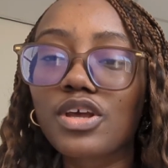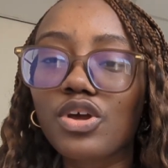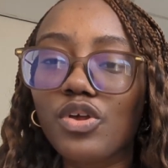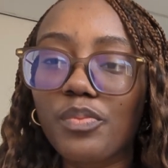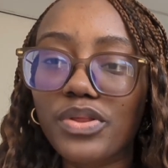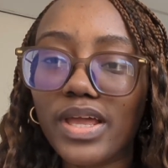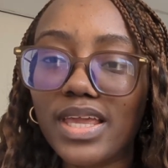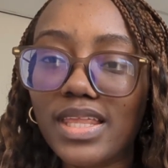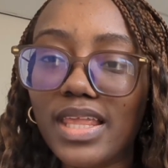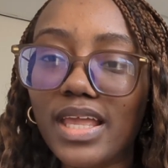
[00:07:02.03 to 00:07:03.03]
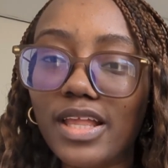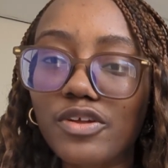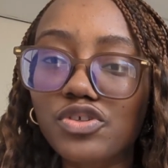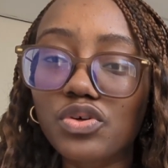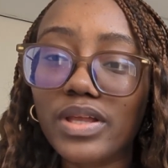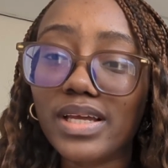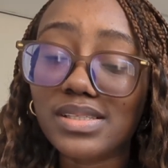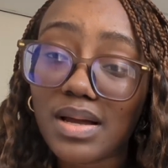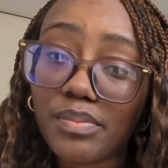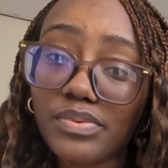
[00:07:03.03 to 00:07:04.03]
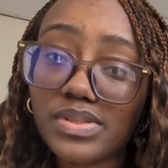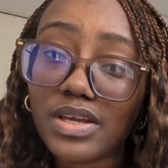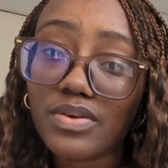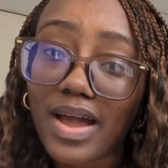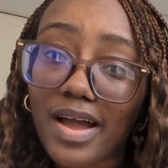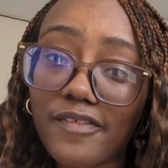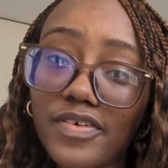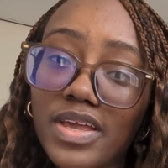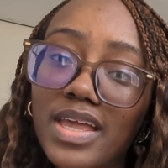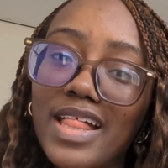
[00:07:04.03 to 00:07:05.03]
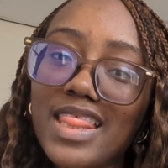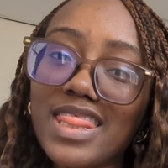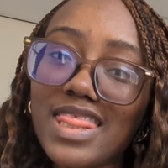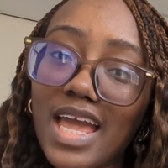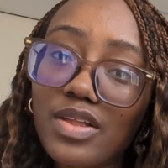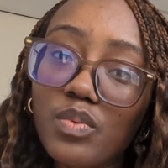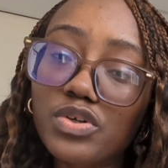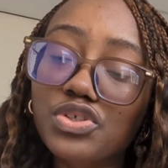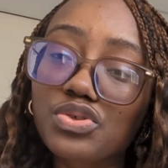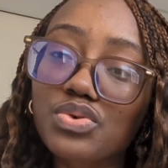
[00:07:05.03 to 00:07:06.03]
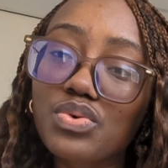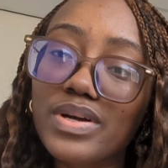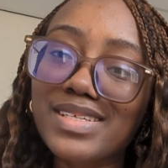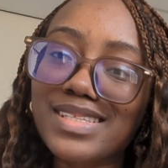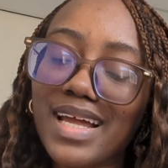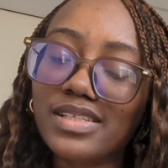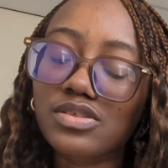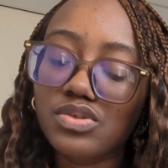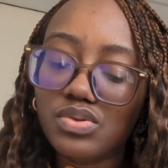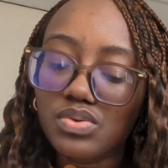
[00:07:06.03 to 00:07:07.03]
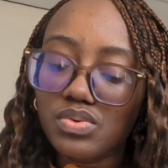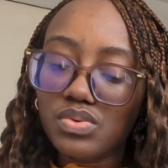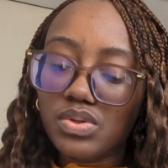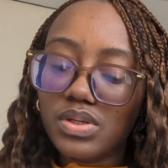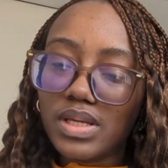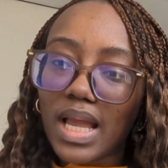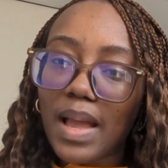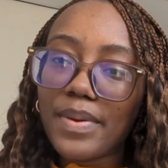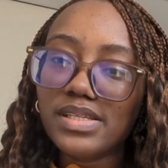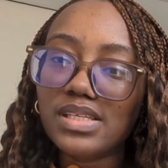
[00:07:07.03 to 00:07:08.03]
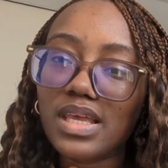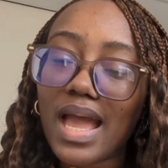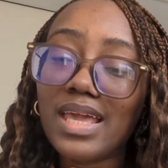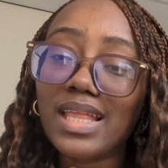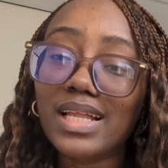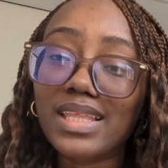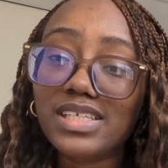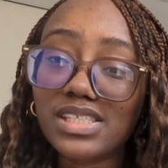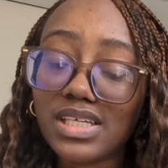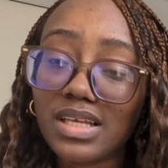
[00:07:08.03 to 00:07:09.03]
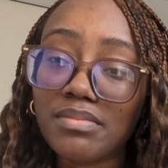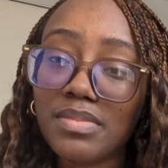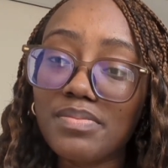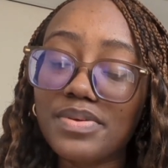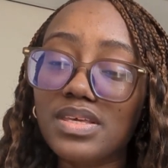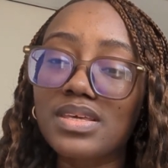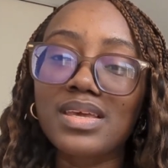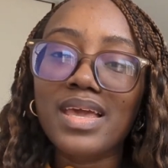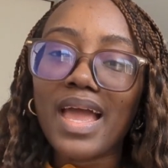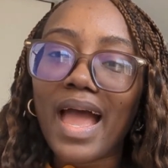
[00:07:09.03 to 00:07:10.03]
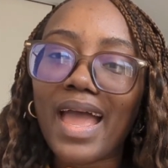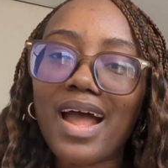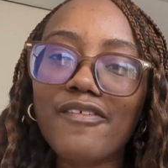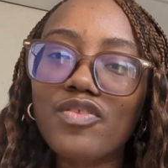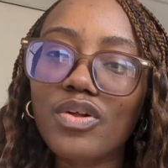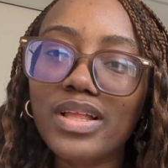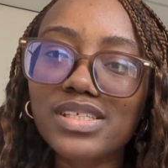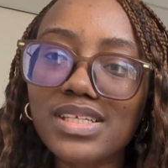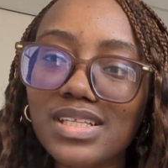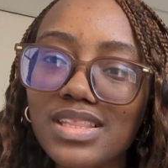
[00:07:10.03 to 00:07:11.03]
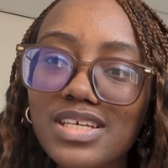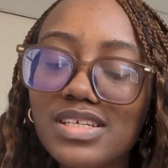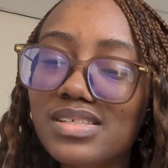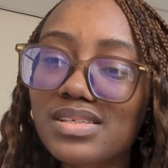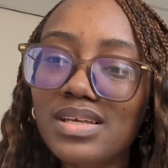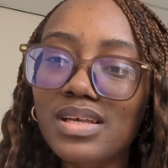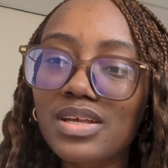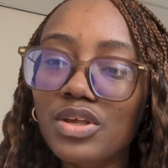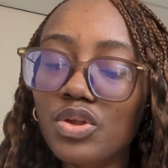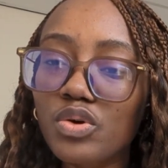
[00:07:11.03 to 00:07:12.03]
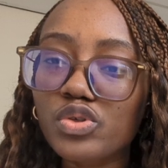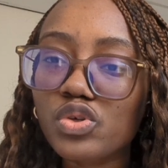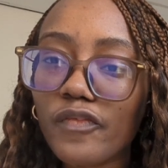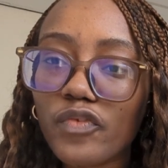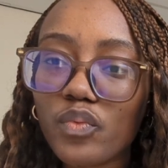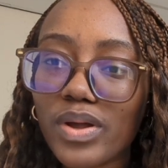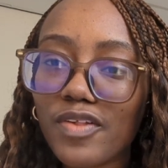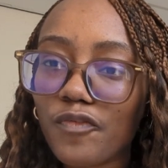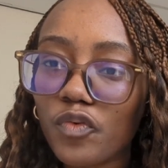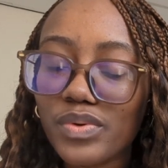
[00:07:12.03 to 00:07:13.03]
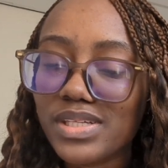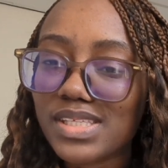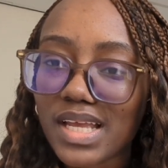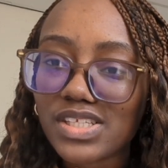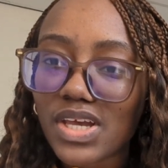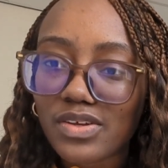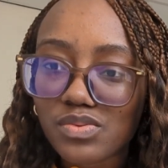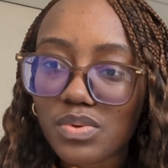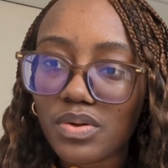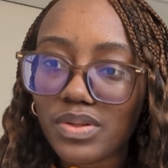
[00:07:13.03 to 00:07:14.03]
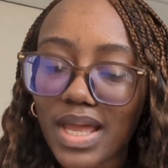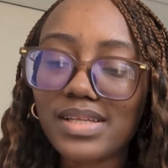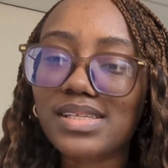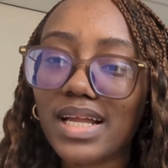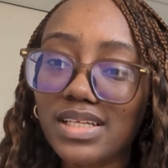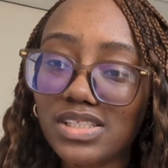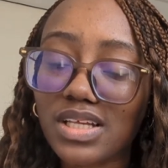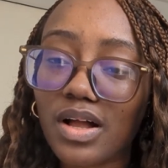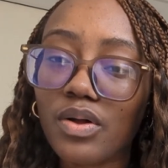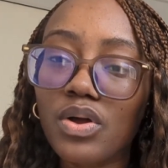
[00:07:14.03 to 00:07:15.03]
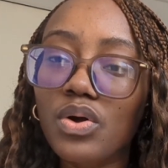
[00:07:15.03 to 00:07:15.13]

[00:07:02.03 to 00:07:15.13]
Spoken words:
You put that in there, then you show the examples that you have. Then what you do is that you come and say, in addition, maybe I have knowledge in these softwares for research as well. That's additional.